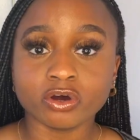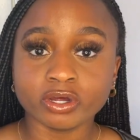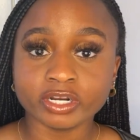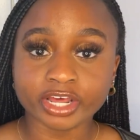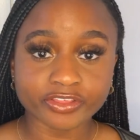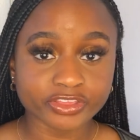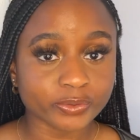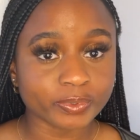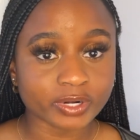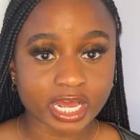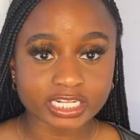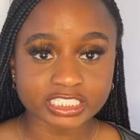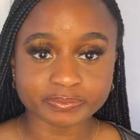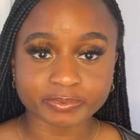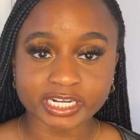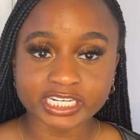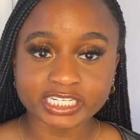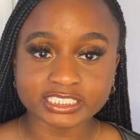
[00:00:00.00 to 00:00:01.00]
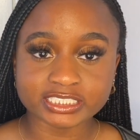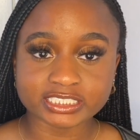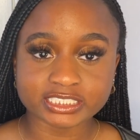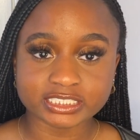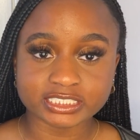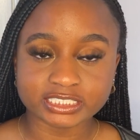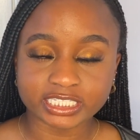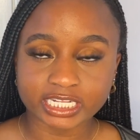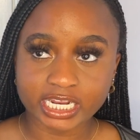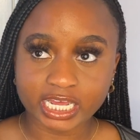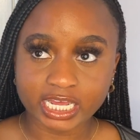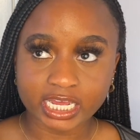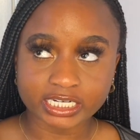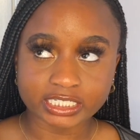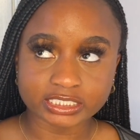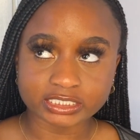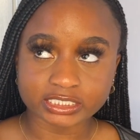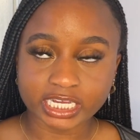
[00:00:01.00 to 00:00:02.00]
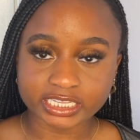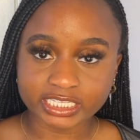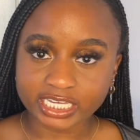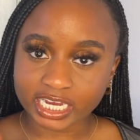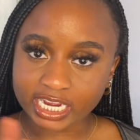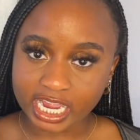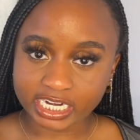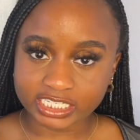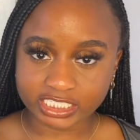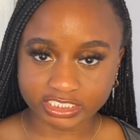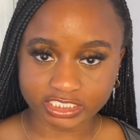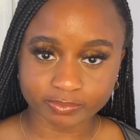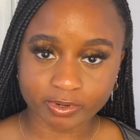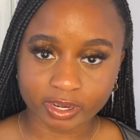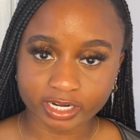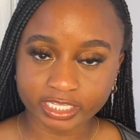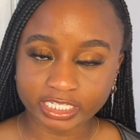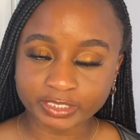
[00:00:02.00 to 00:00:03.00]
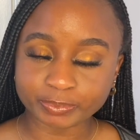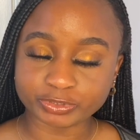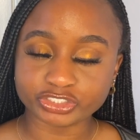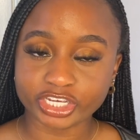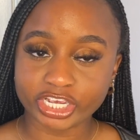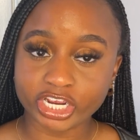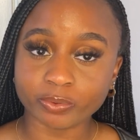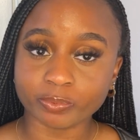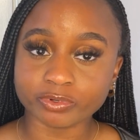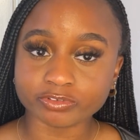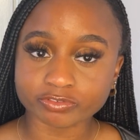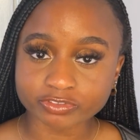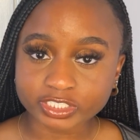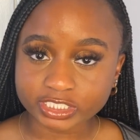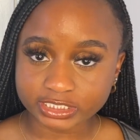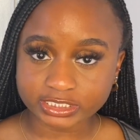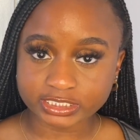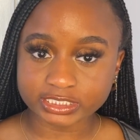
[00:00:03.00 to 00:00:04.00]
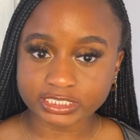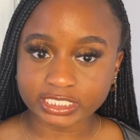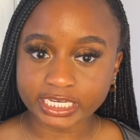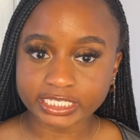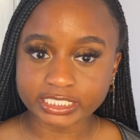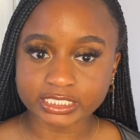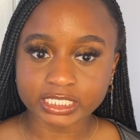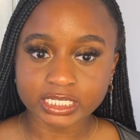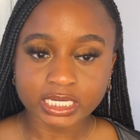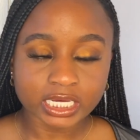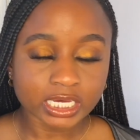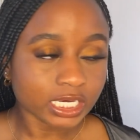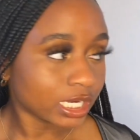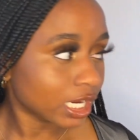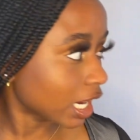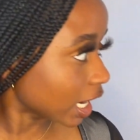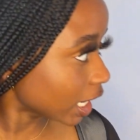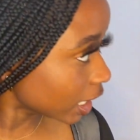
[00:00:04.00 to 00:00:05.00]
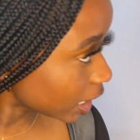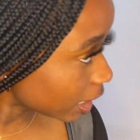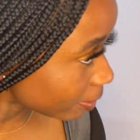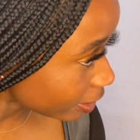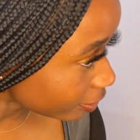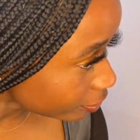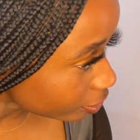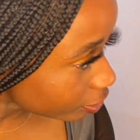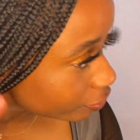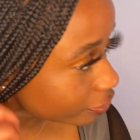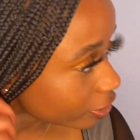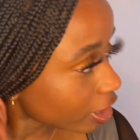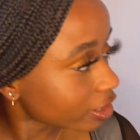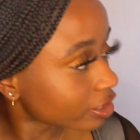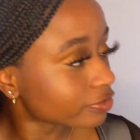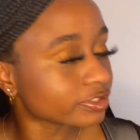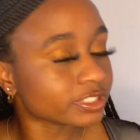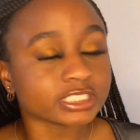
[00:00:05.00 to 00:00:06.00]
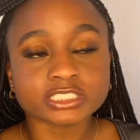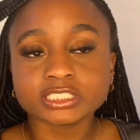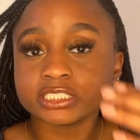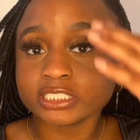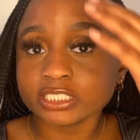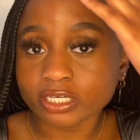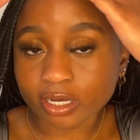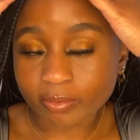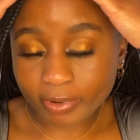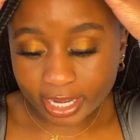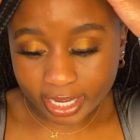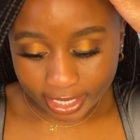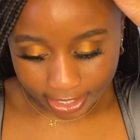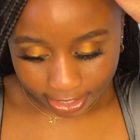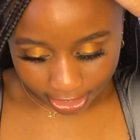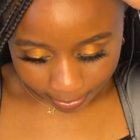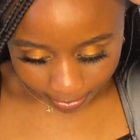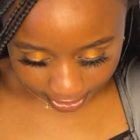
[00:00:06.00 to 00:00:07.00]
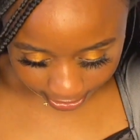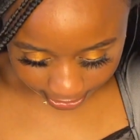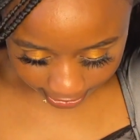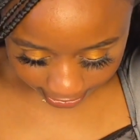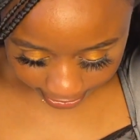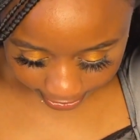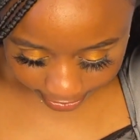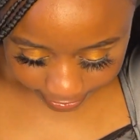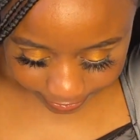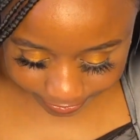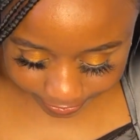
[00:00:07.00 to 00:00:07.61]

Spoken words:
another thing with knotless braids that I think I kind of touched upon this, but your hair will frizz. Like, I don't know if y'all could really see it on my hair, but like,